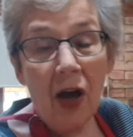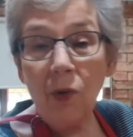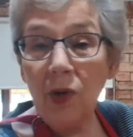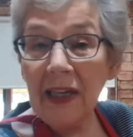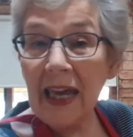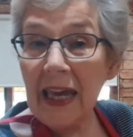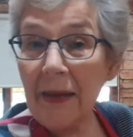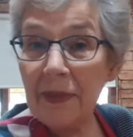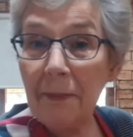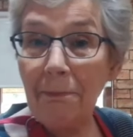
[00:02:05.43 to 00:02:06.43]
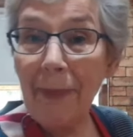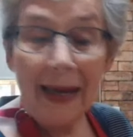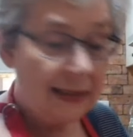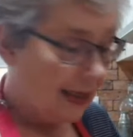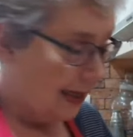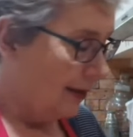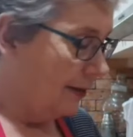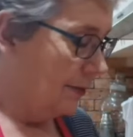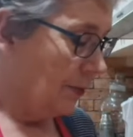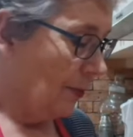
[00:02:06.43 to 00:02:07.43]
I want to keep the butter
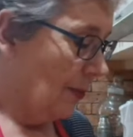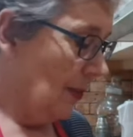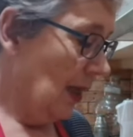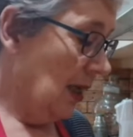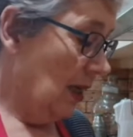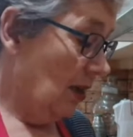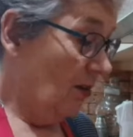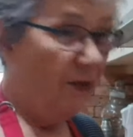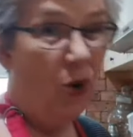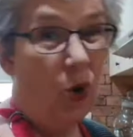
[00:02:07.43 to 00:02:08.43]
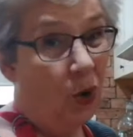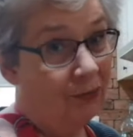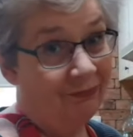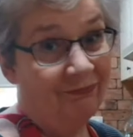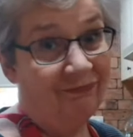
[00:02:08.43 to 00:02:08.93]
for